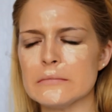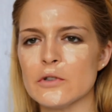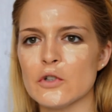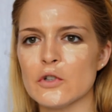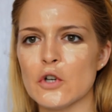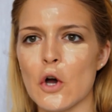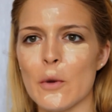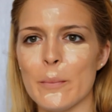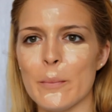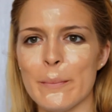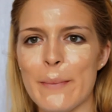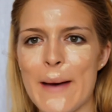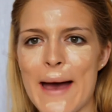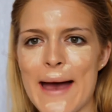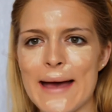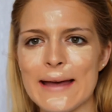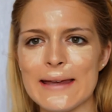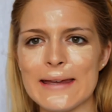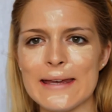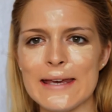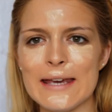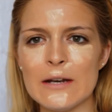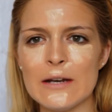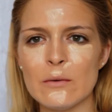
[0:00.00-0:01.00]
Go
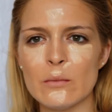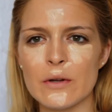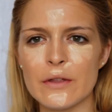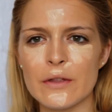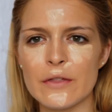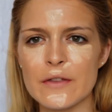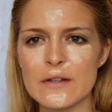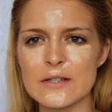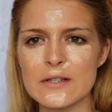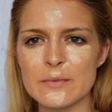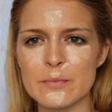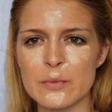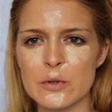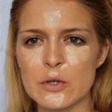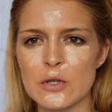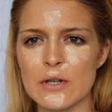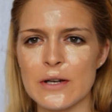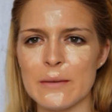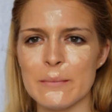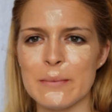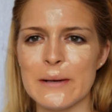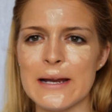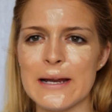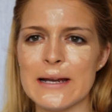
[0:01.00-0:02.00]
back in with this
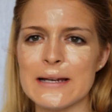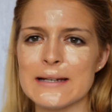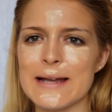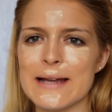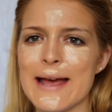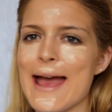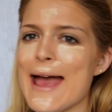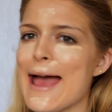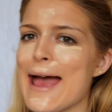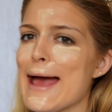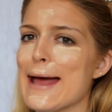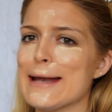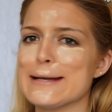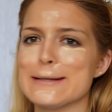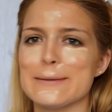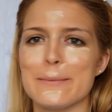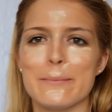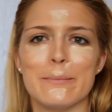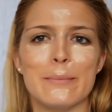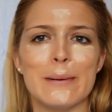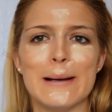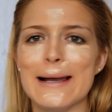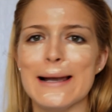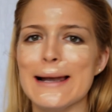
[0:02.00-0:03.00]
beauty blender and
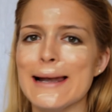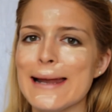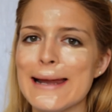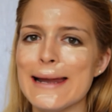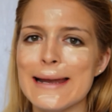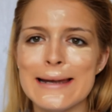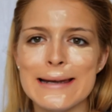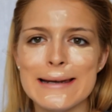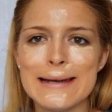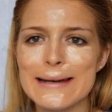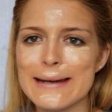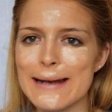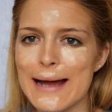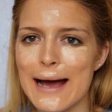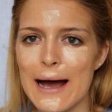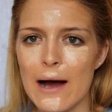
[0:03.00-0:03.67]
blend it